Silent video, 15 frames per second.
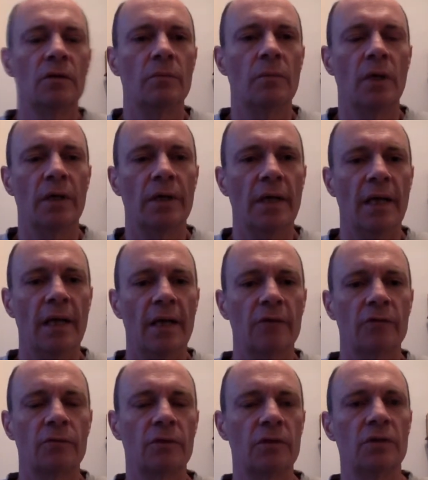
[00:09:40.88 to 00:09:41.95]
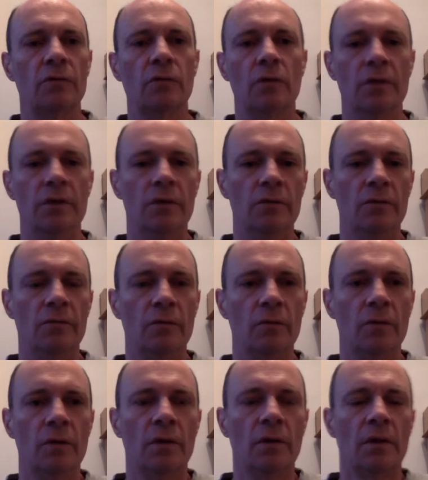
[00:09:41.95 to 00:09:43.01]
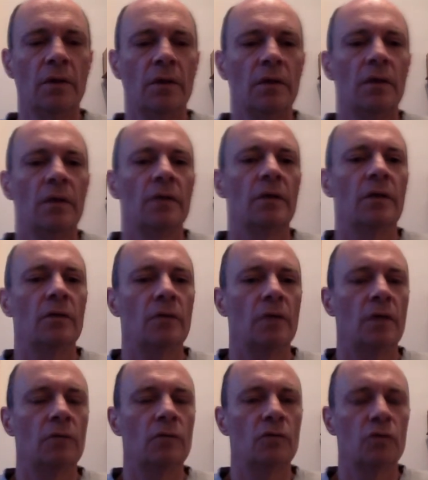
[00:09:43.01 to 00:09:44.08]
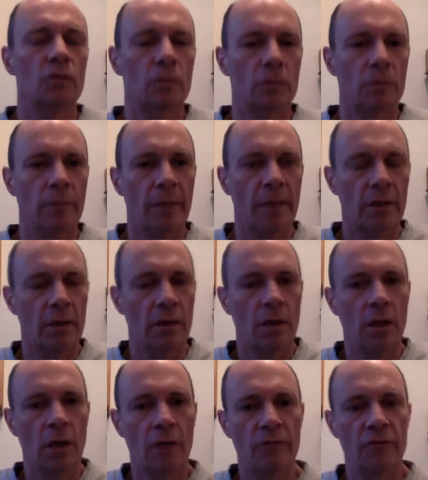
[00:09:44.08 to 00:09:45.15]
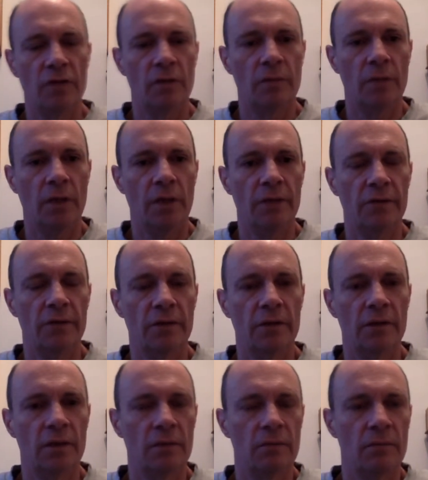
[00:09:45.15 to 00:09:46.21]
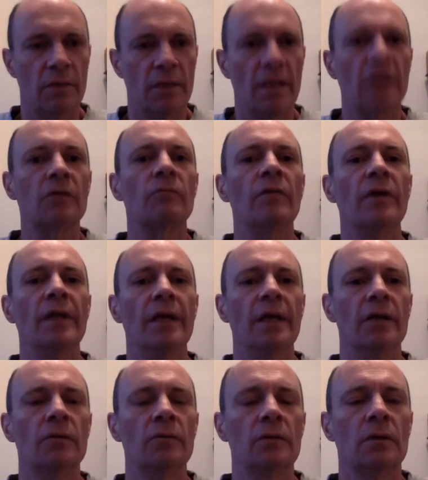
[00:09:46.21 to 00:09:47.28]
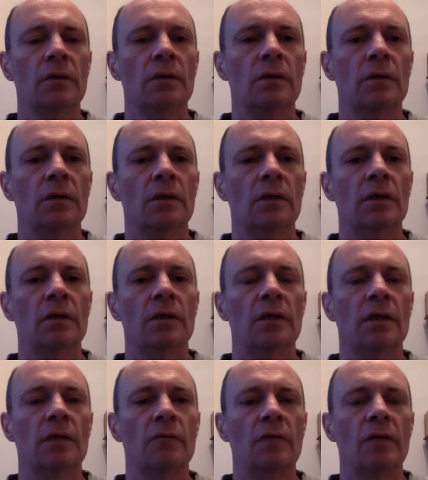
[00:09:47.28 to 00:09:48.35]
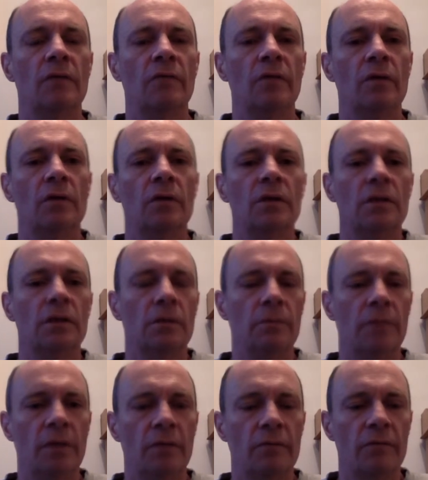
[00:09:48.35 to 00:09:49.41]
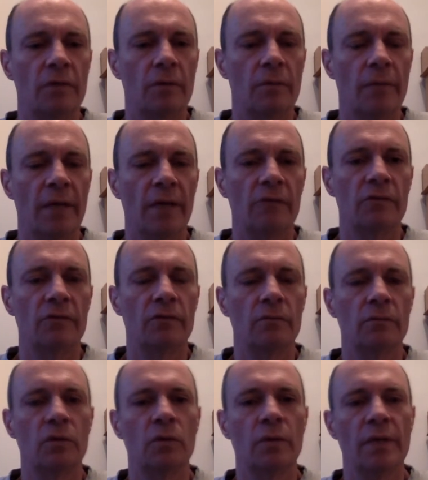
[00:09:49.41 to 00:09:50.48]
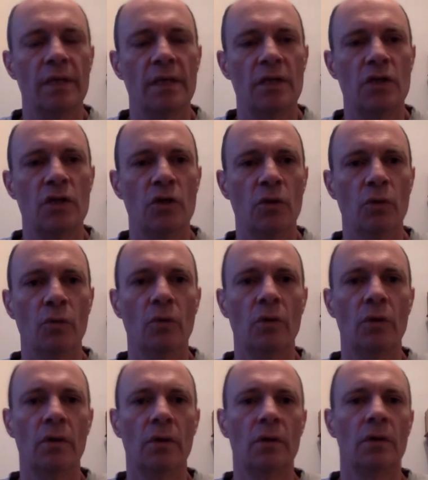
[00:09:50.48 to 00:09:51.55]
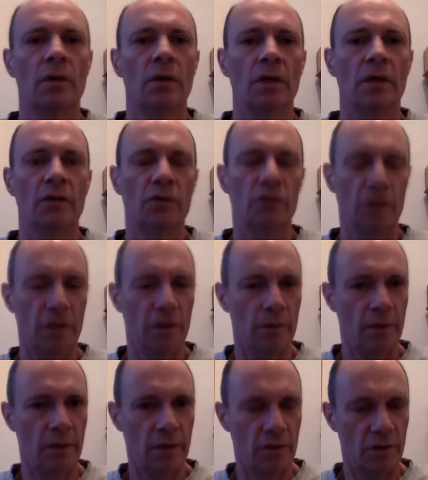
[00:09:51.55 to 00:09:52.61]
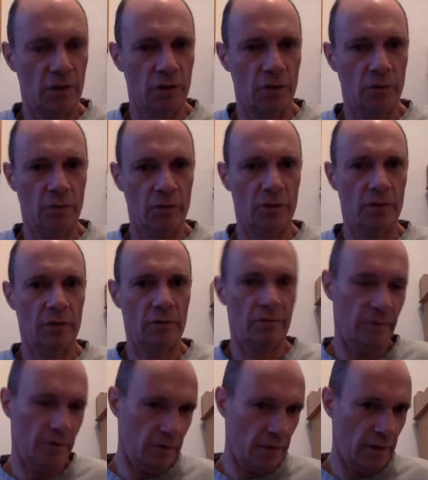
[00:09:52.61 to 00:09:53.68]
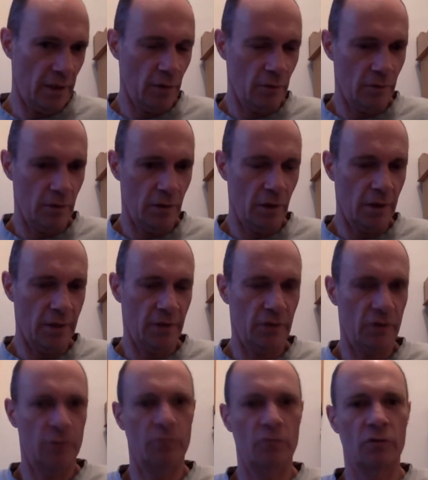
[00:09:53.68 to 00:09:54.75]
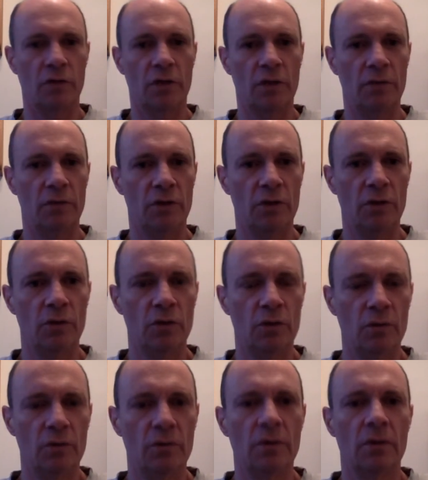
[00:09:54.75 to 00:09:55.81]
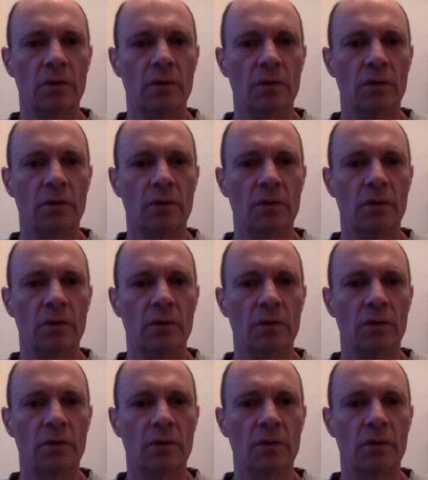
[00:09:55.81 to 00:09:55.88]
buy your house, which is quite useful. So I will talk about a lifetime ISA in my next video, and that will give you a little bit of a comparison between the two. I'll see you again soon, so if you like and subscribe as usual,